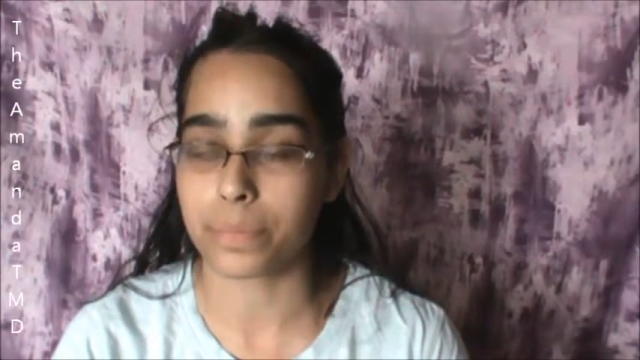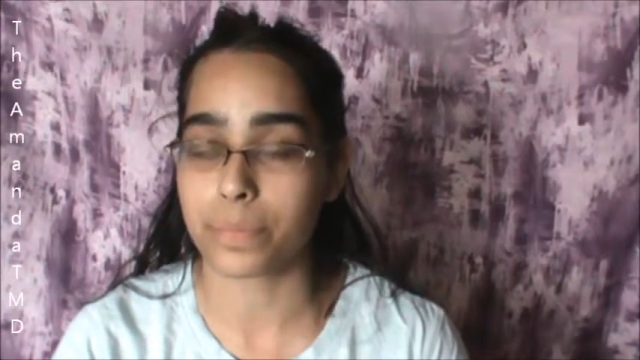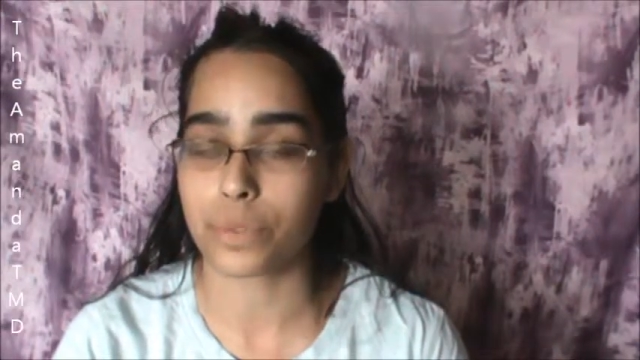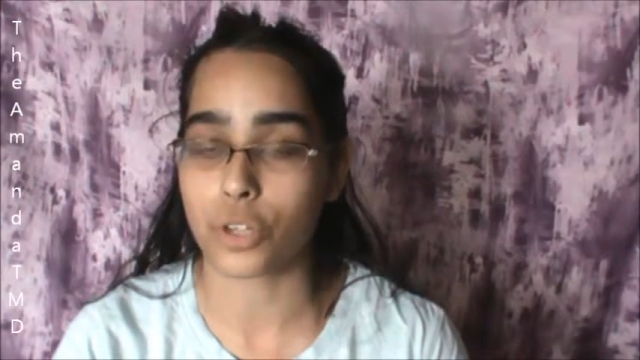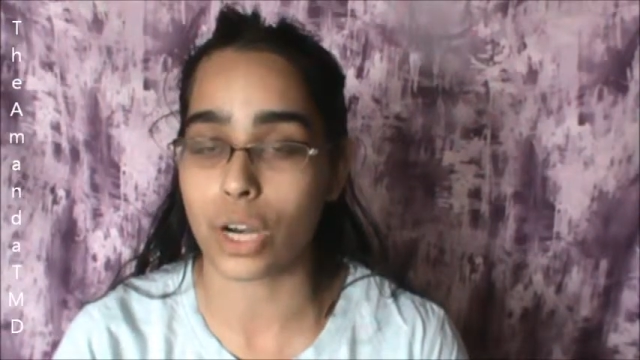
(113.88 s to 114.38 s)

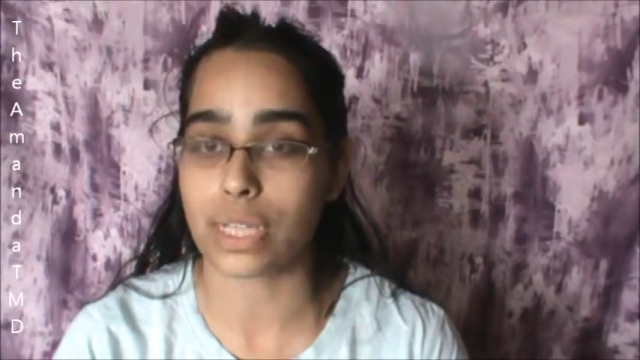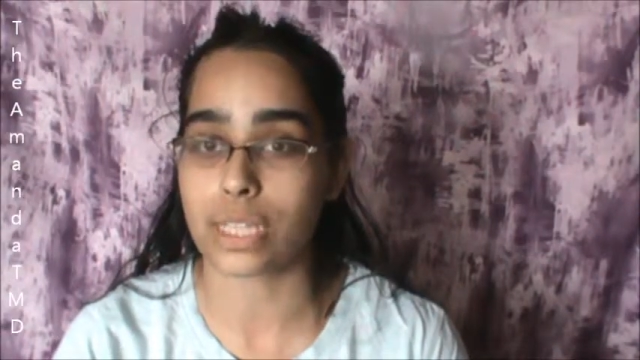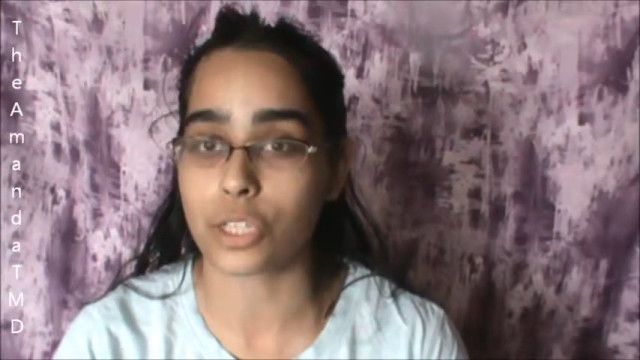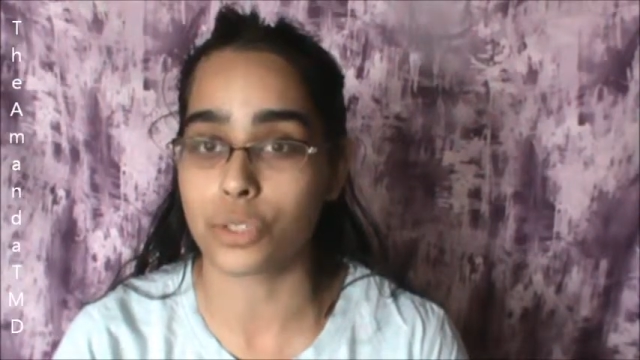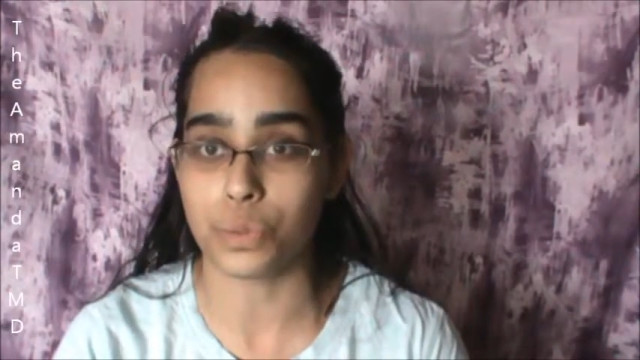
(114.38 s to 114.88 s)
Sir
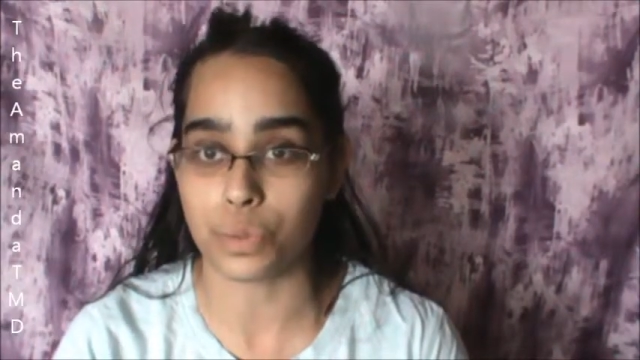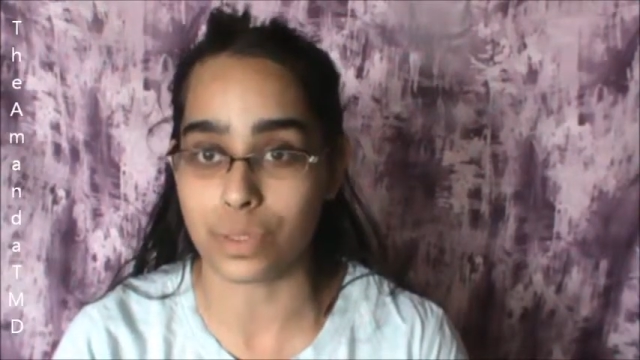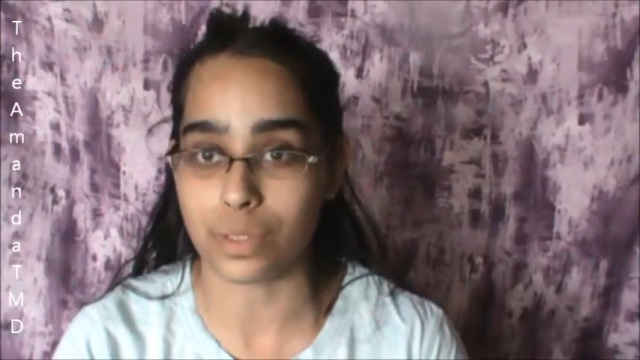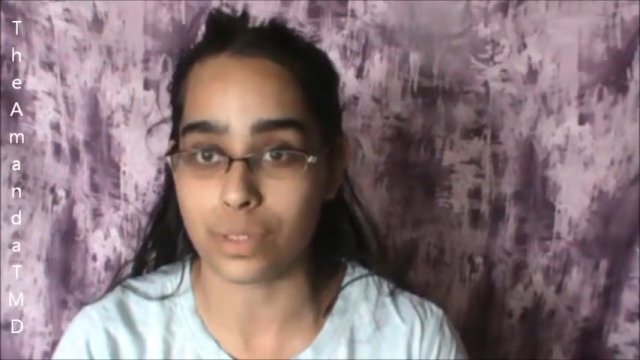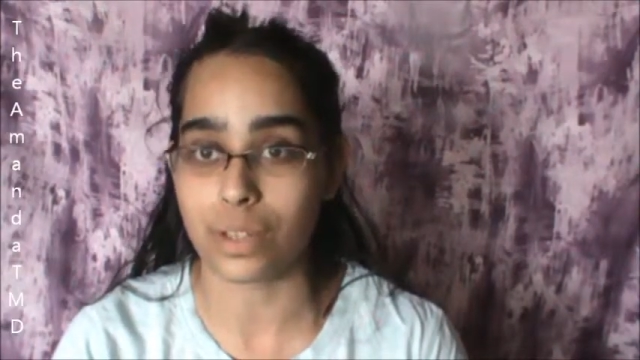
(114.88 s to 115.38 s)
Isaac
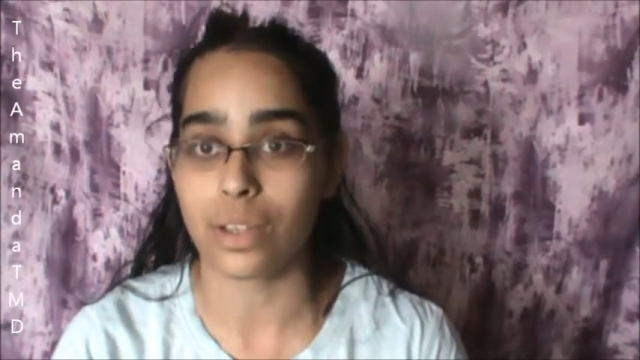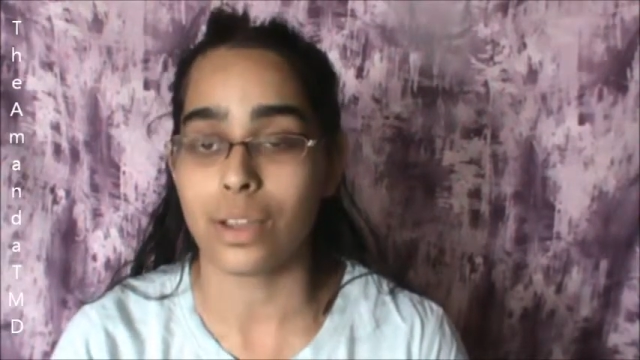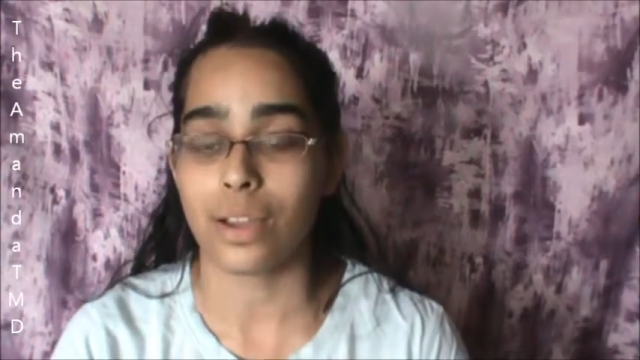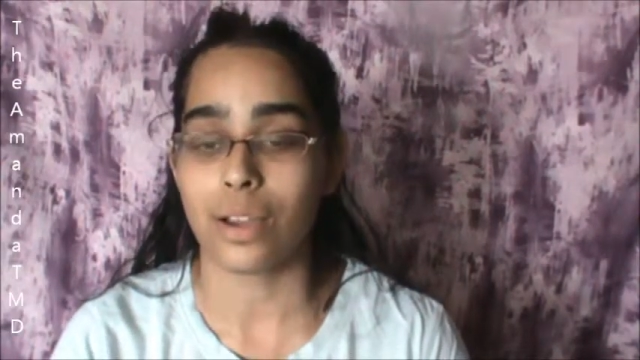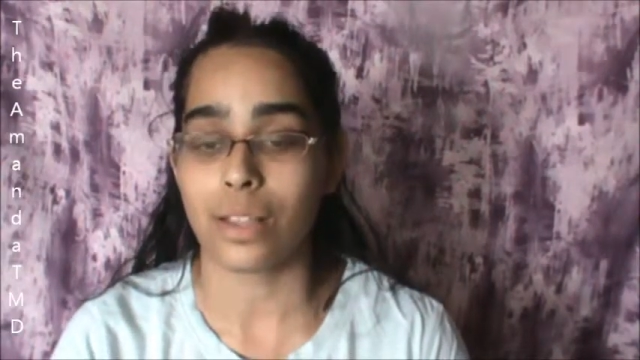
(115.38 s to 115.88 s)
Newton
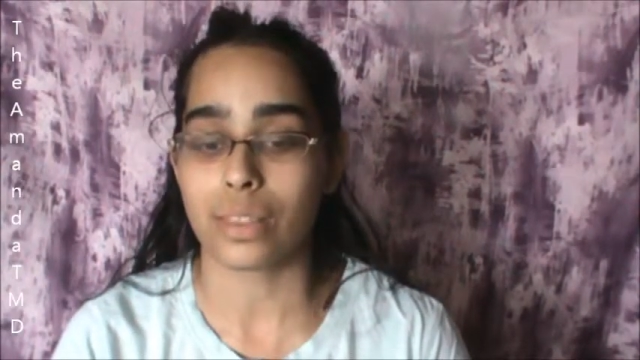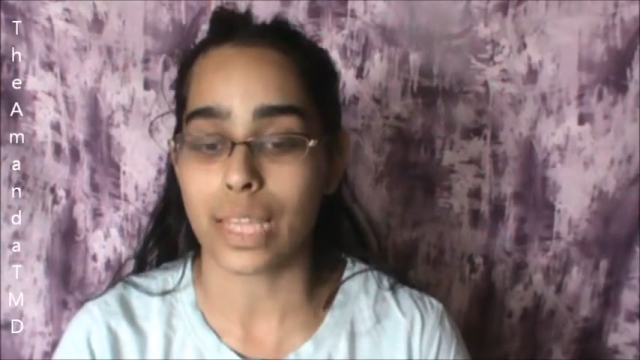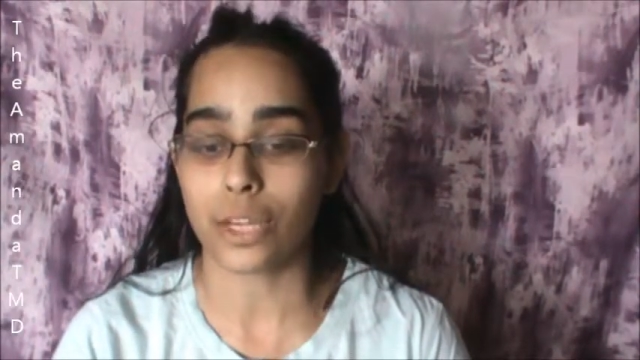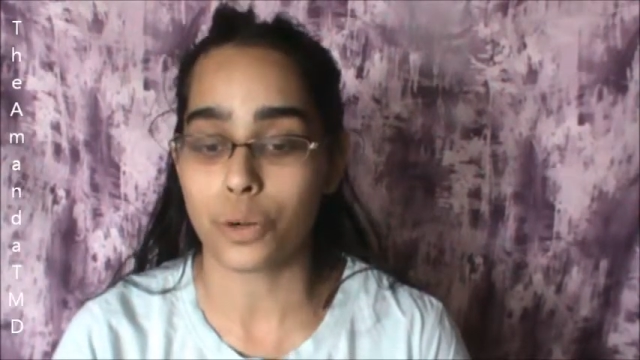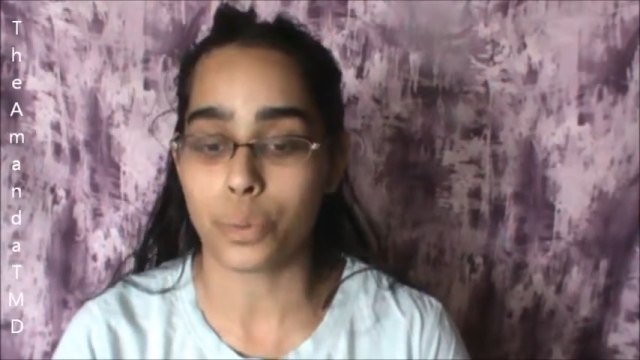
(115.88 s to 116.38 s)

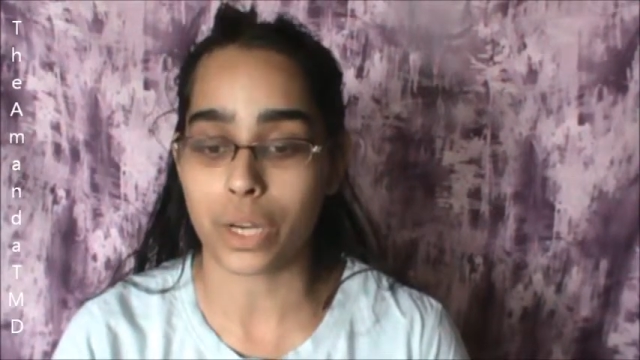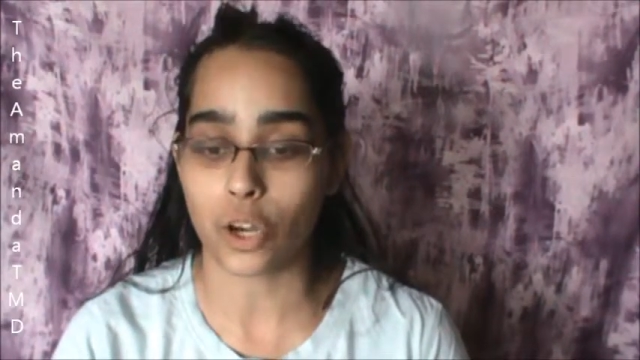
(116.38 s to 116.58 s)
later went